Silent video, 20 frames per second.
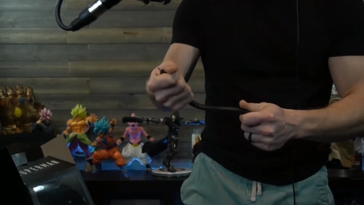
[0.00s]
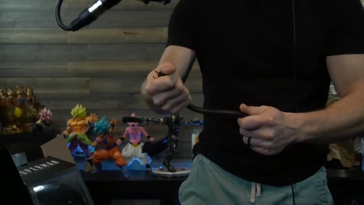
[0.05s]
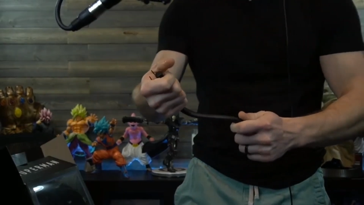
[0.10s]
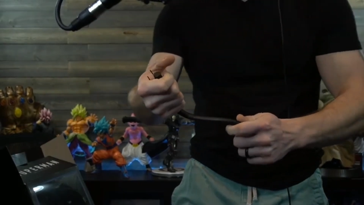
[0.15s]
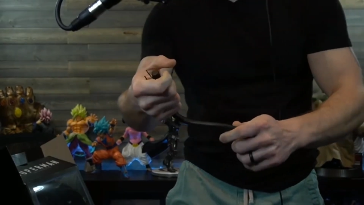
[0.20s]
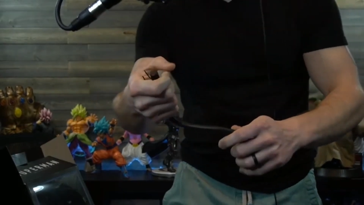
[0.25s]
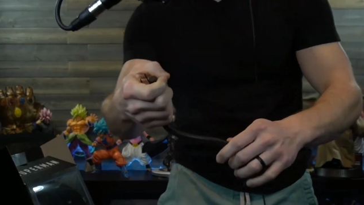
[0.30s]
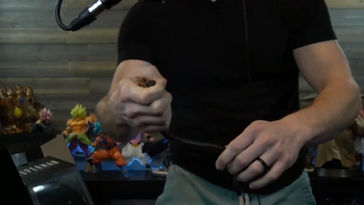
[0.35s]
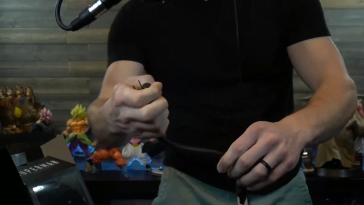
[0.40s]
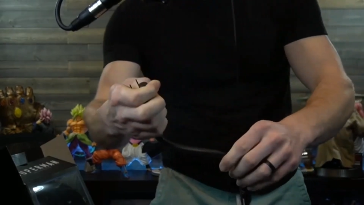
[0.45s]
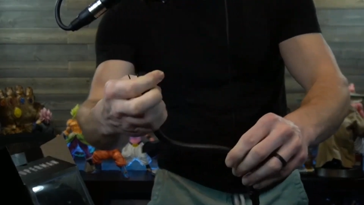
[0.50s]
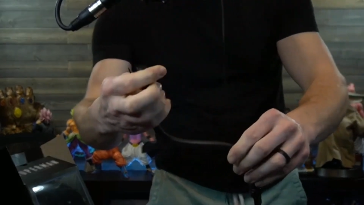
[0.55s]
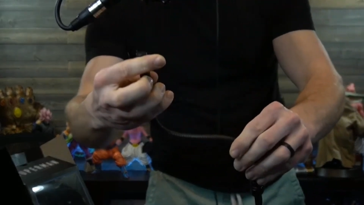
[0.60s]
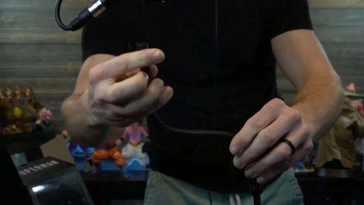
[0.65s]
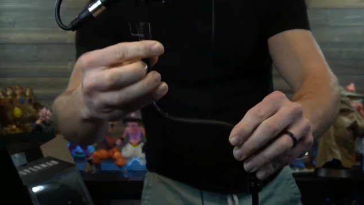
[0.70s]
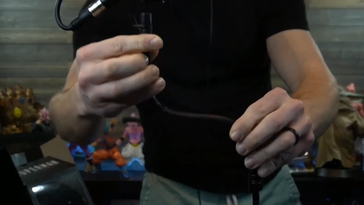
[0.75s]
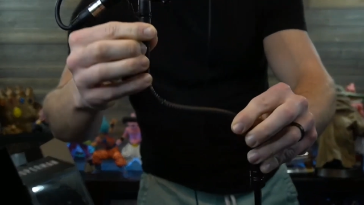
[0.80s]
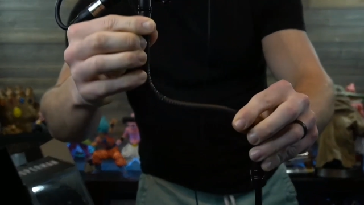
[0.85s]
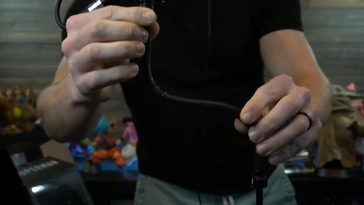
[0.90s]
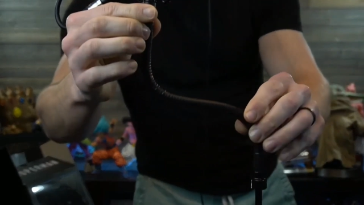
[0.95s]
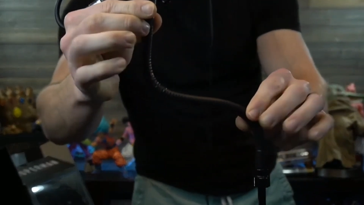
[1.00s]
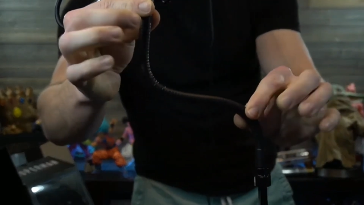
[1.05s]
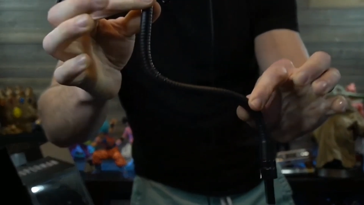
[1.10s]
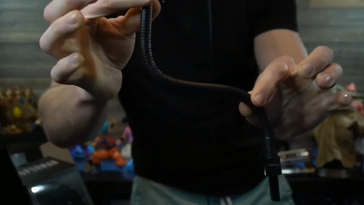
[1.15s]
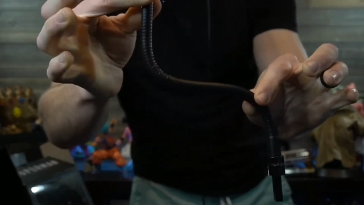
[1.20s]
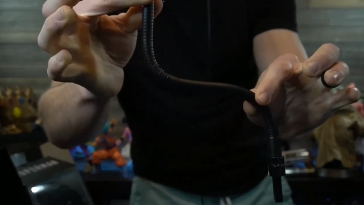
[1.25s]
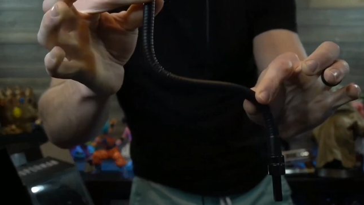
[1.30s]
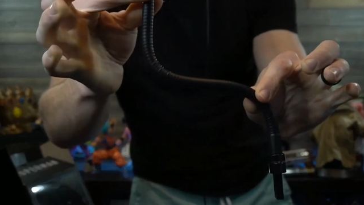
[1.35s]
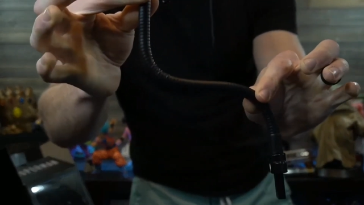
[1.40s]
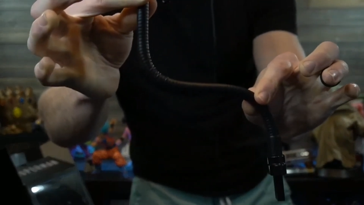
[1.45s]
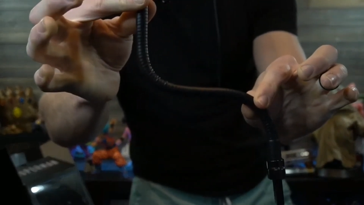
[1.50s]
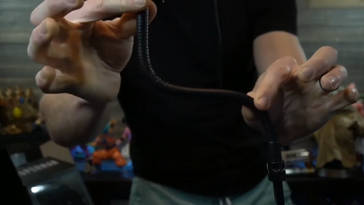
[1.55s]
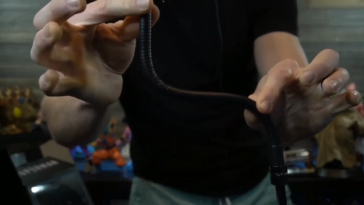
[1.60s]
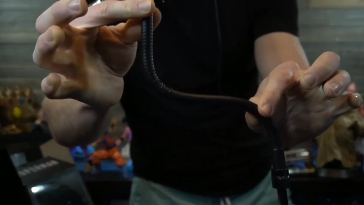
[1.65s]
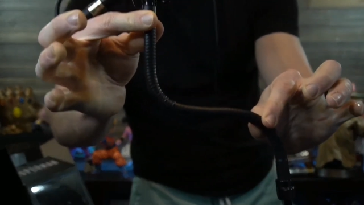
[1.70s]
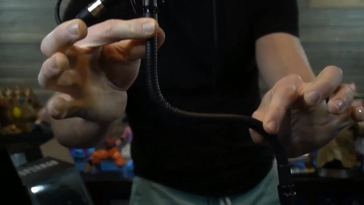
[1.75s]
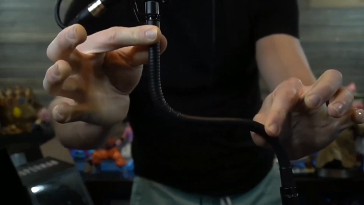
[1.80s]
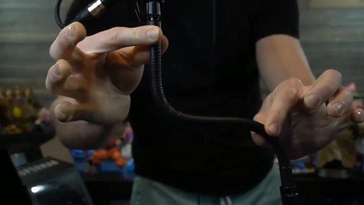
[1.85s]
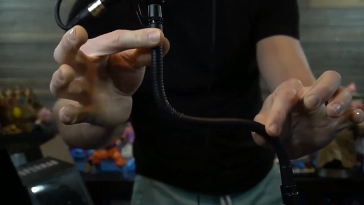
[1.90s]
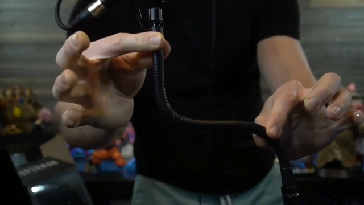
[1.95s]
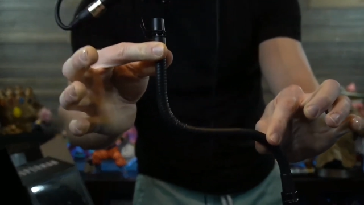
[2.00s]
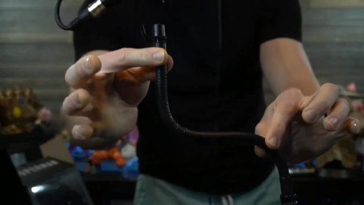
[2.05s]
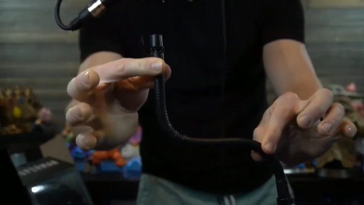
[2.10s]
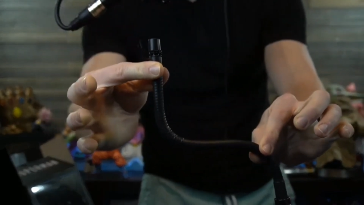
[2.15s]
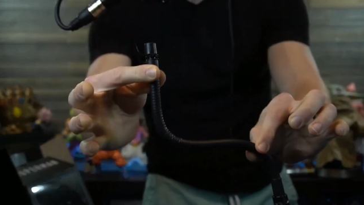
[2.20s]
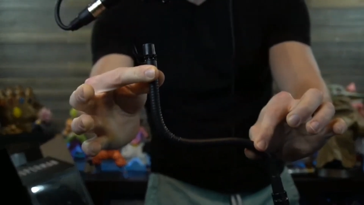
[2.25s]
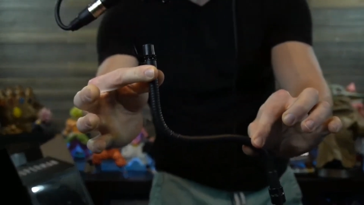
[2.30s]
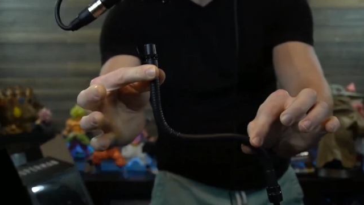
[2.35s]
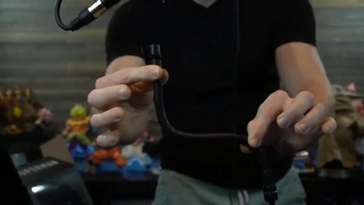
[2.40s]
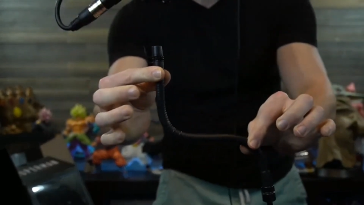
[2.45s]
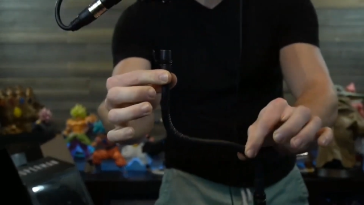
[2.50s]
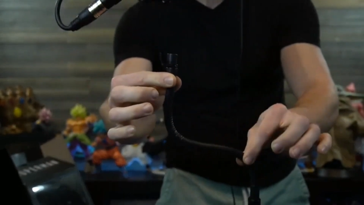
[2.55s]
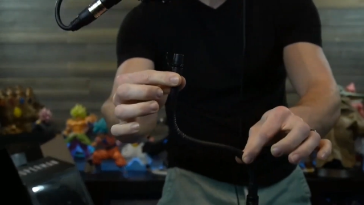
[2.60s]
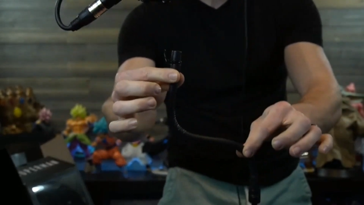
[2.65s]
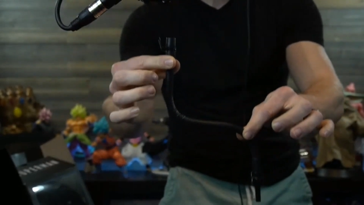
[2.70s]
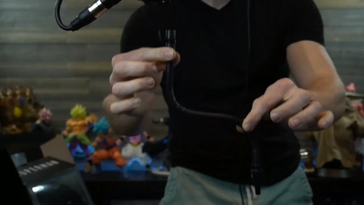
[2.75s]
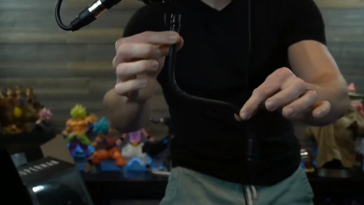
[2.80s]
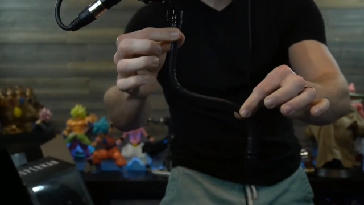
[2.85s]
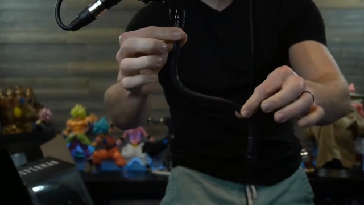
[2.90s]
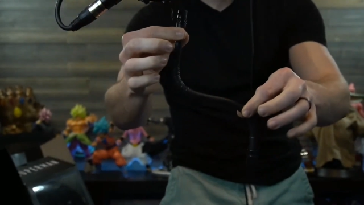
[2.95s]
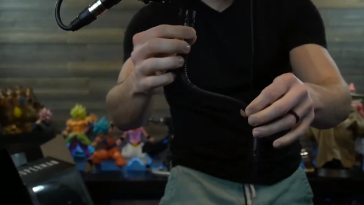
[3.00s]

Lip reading: Nobody's mouth can be seen.